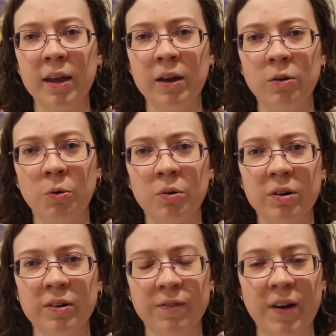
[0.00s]
in order
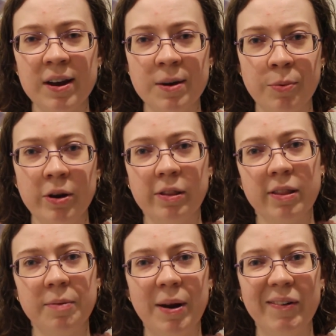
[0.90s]
to find a prince
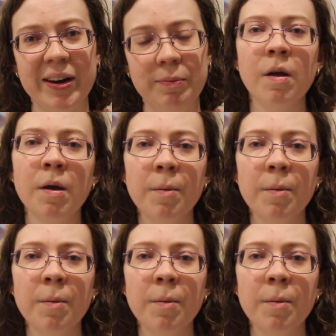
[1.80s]
to marry.